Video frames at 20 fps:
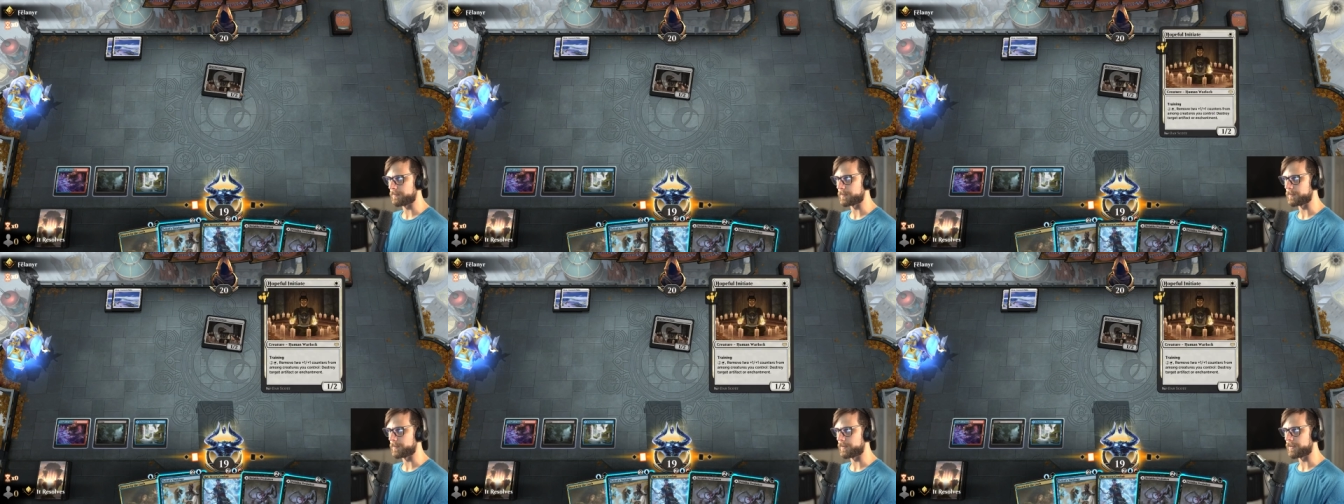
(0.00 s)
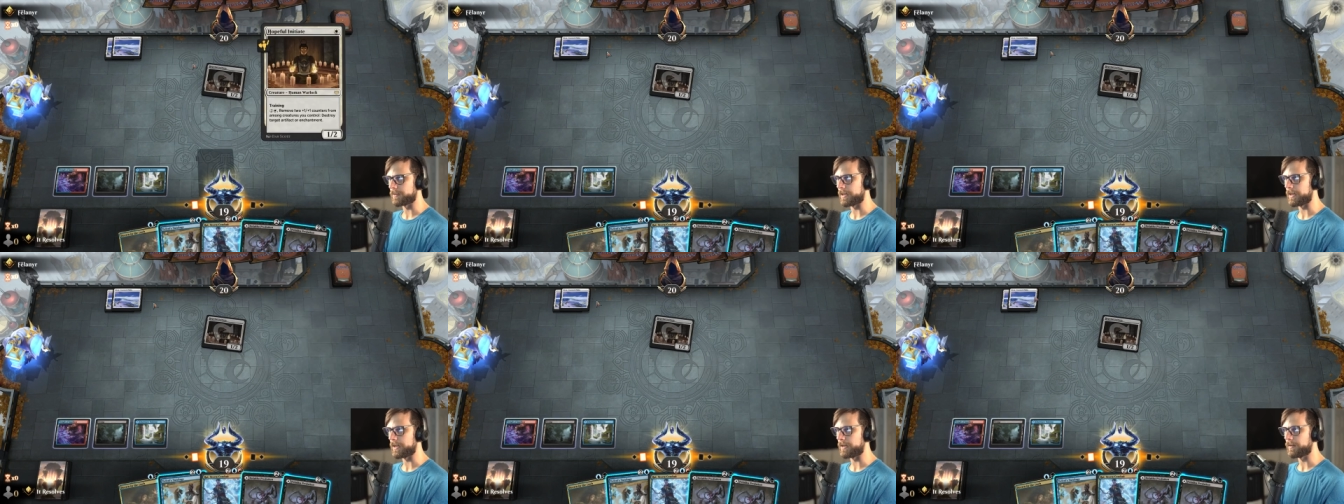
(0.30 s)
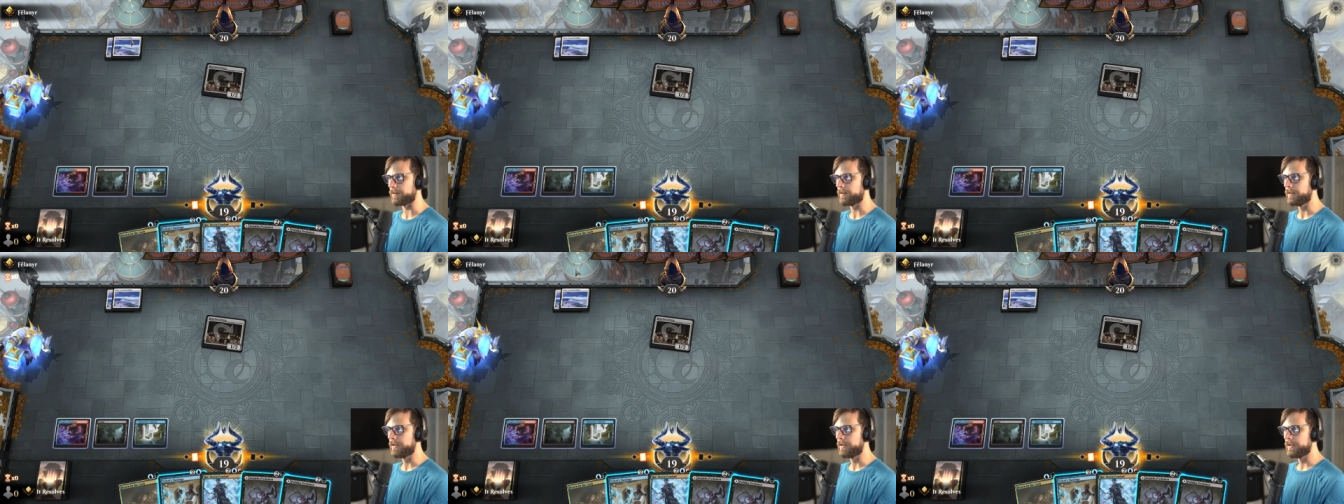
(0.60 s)
with
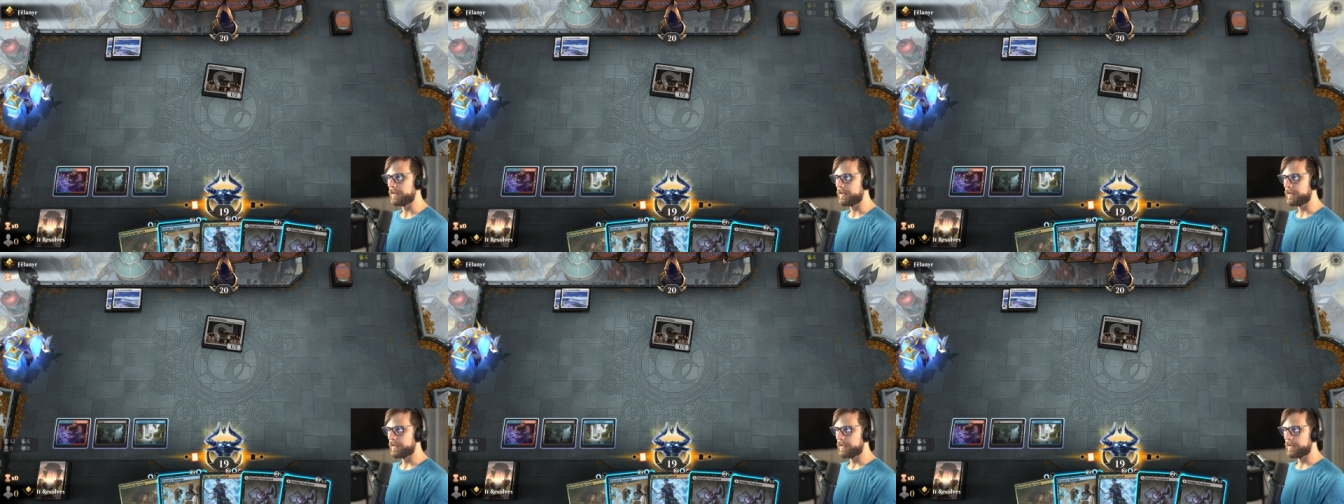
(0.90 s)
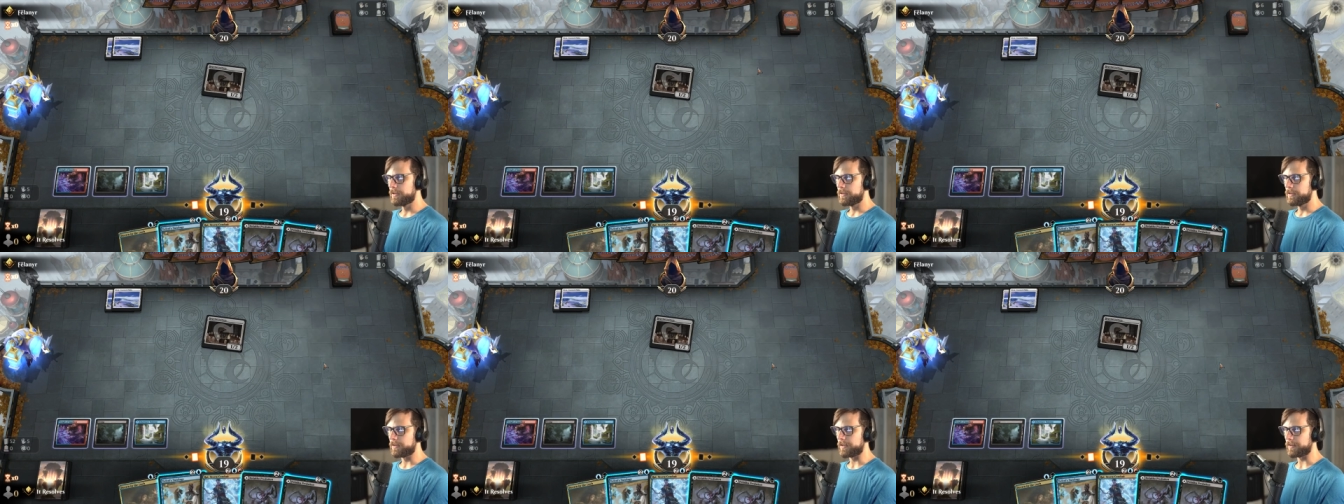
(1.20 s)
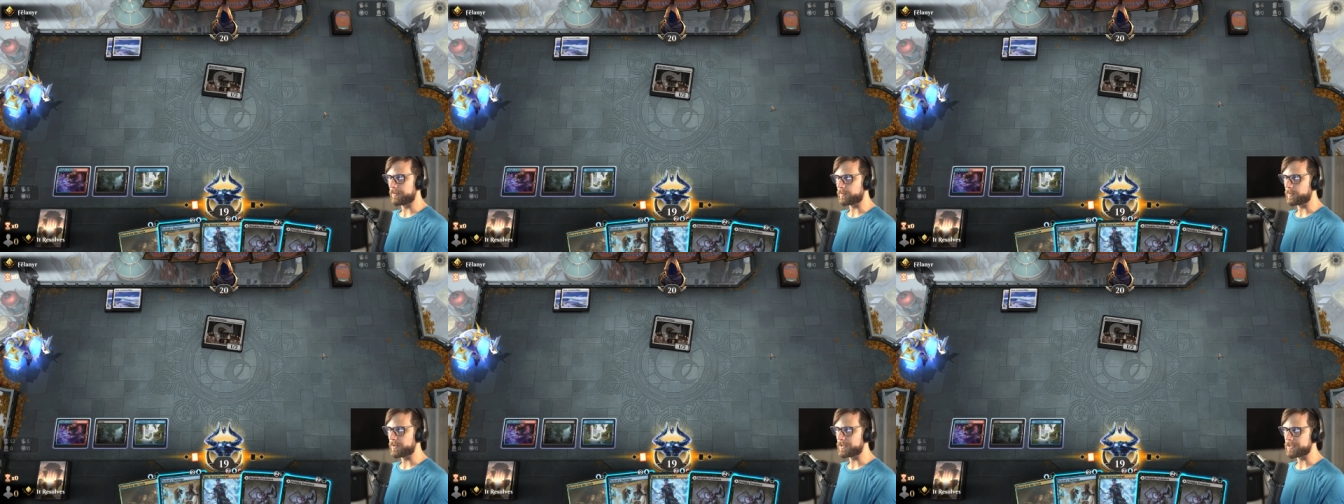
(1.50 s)
that. Now
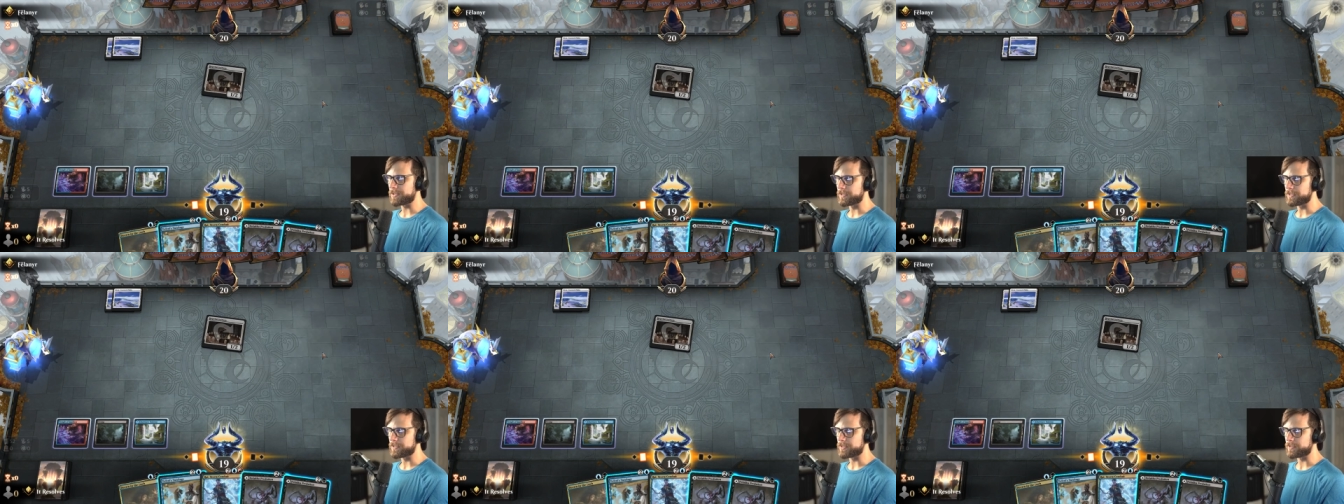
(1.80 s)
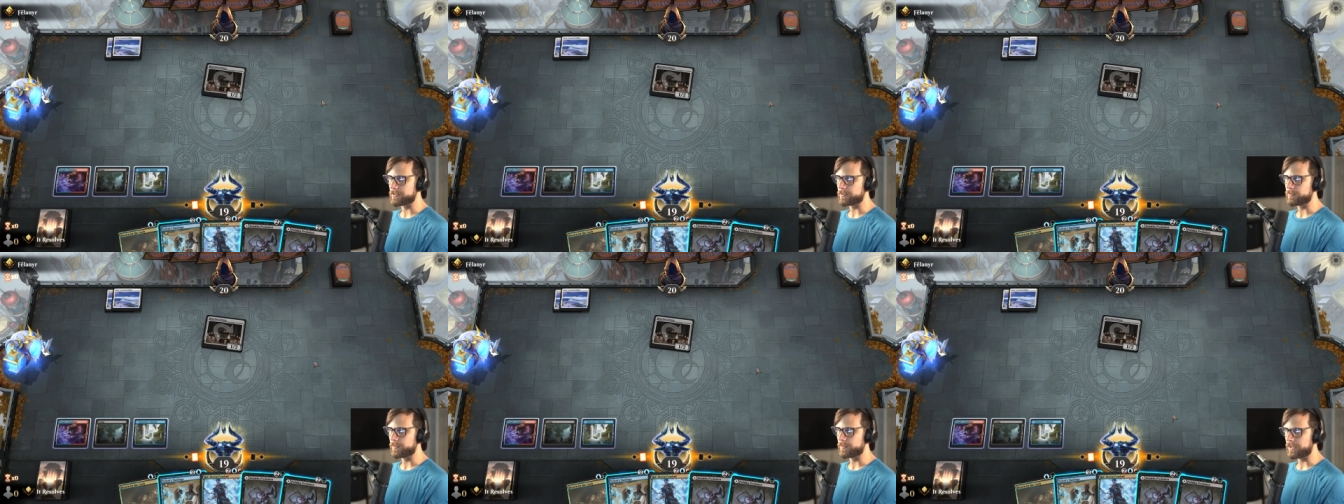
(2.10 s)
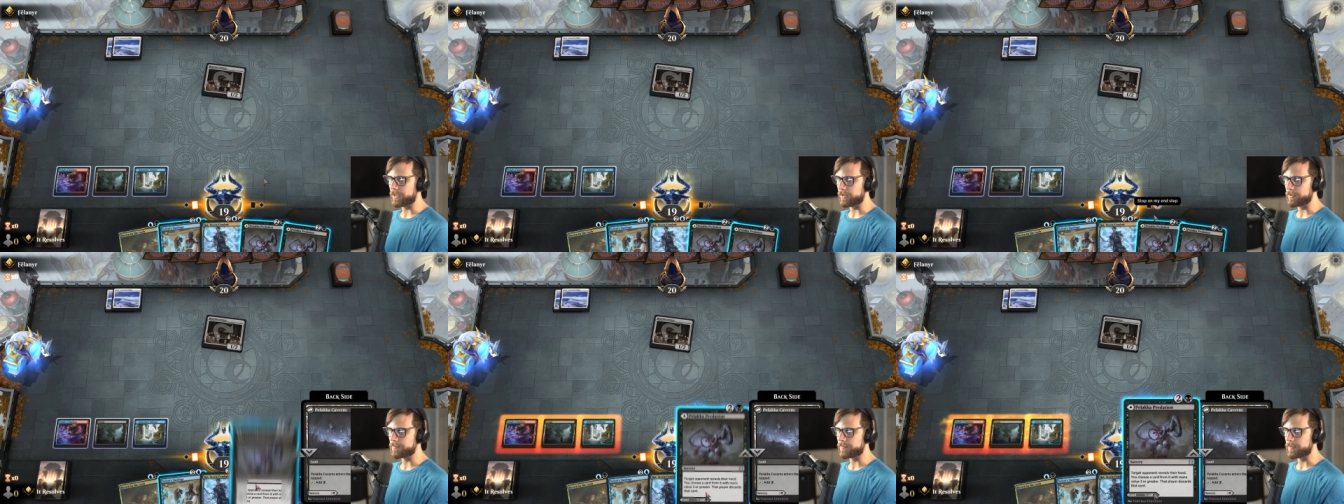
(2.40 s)
the question is, do we
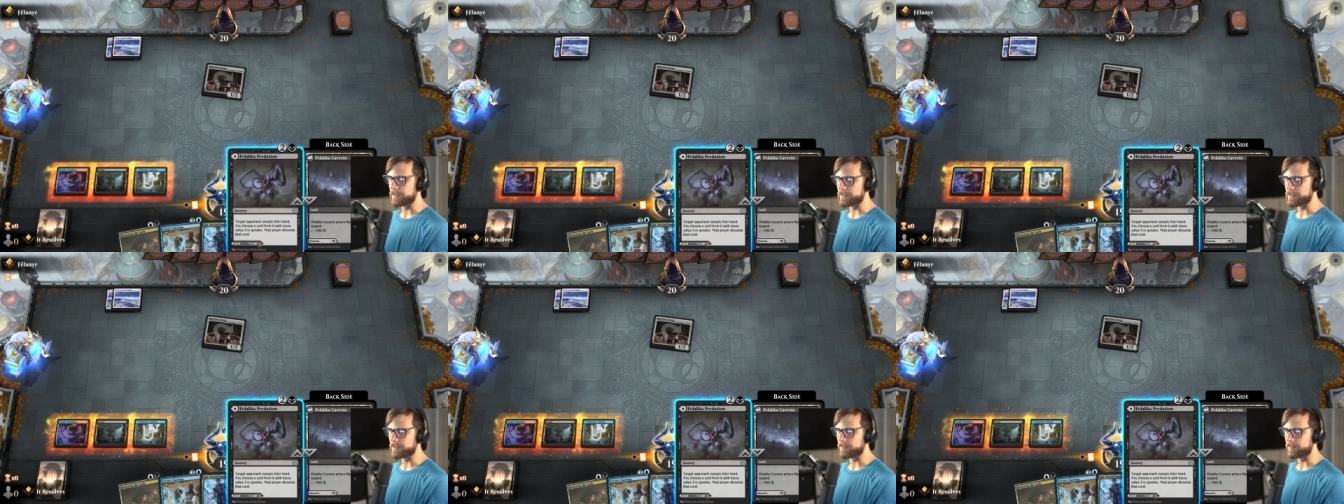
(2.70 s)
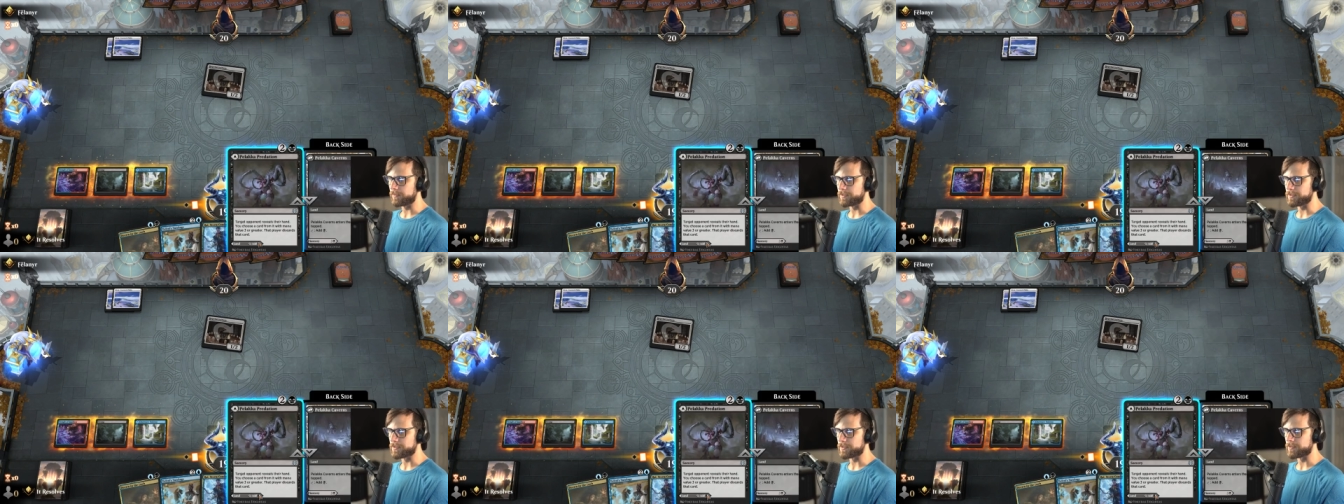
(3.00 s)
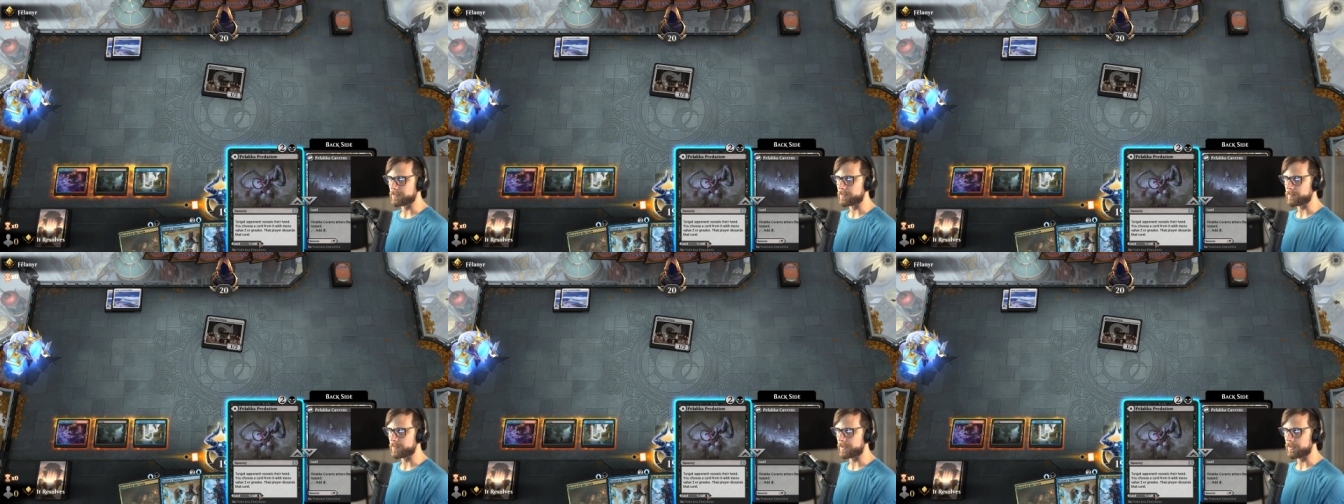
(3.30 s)
go for the tutelage or
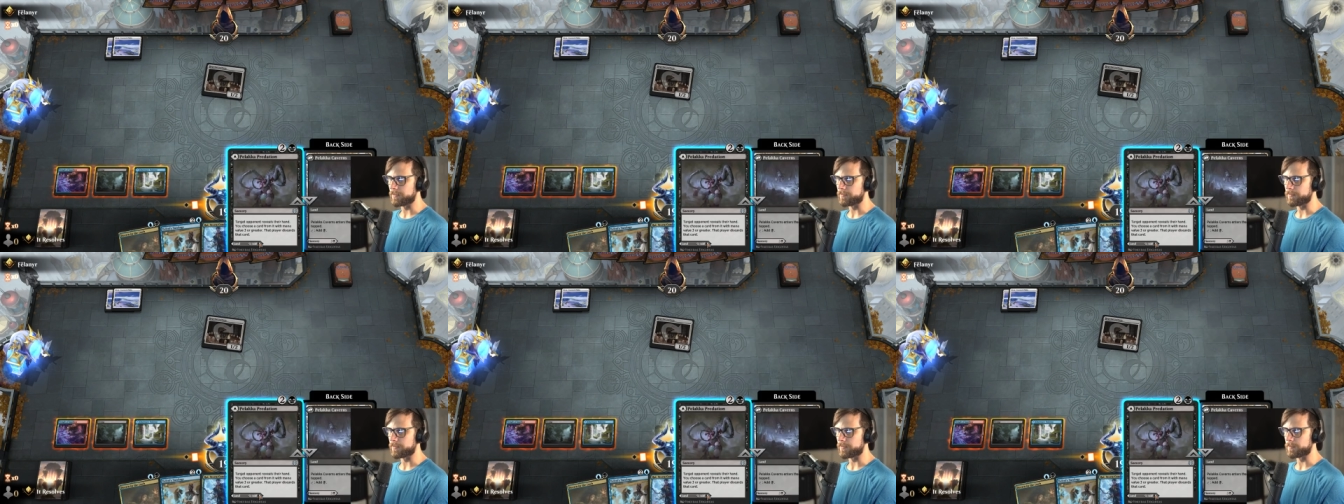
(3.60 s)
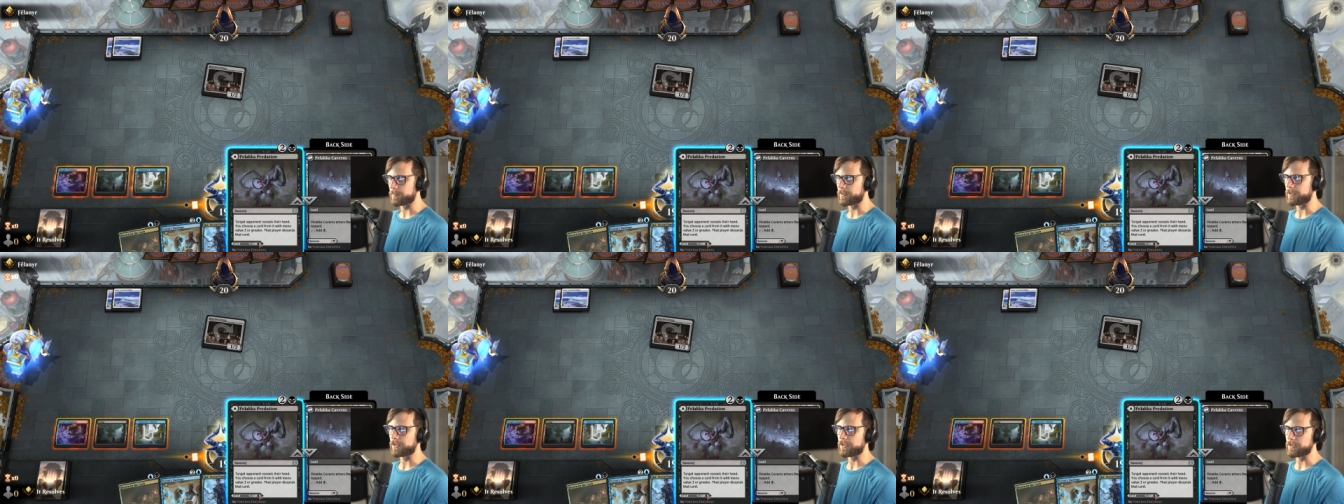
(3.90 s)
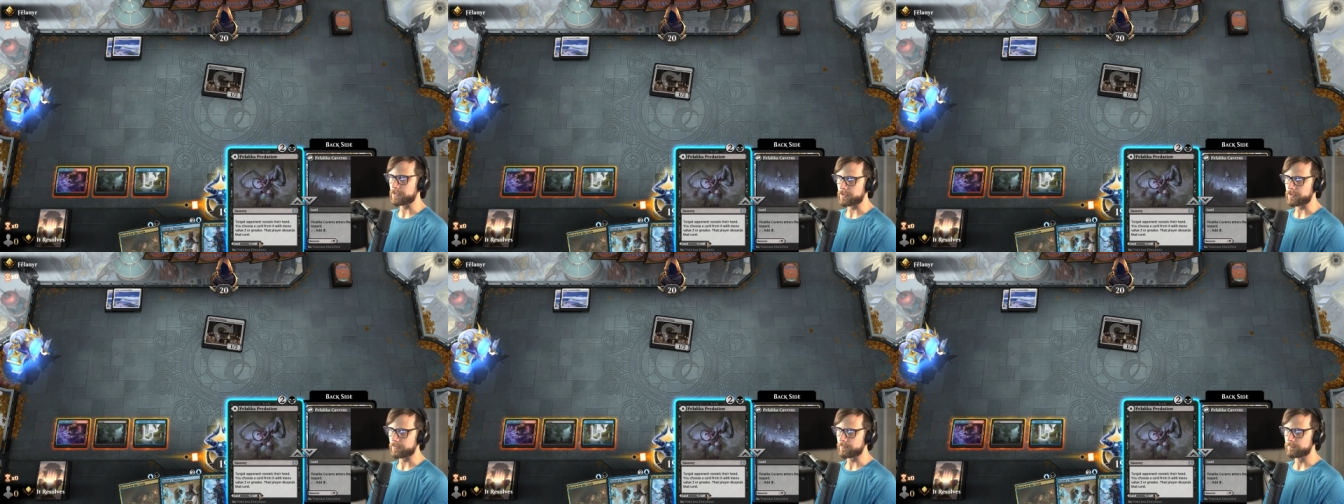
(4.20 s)
do we go for the
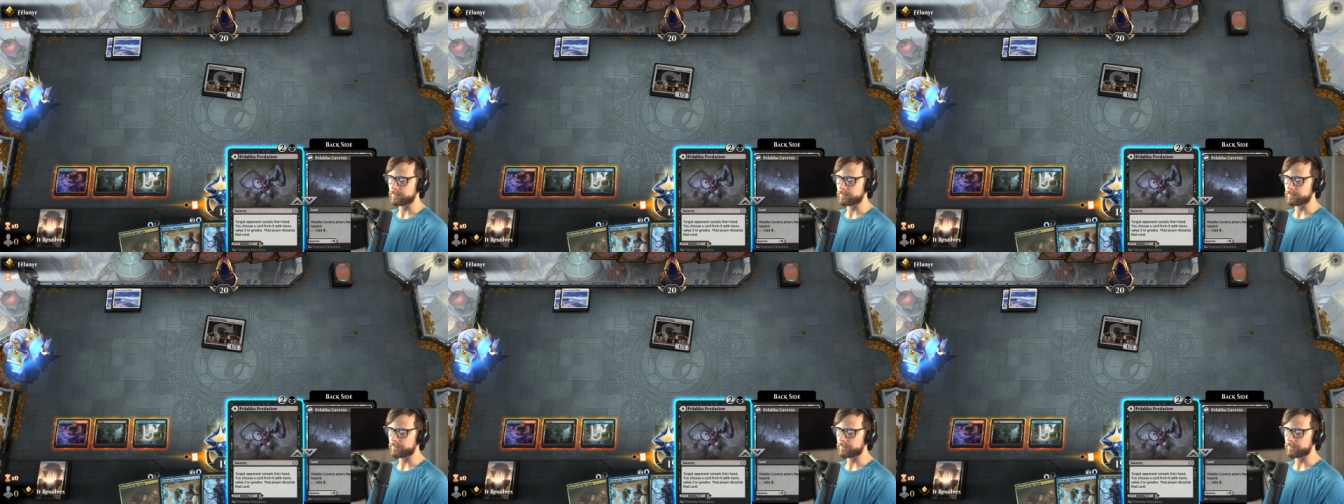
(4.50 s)
predation?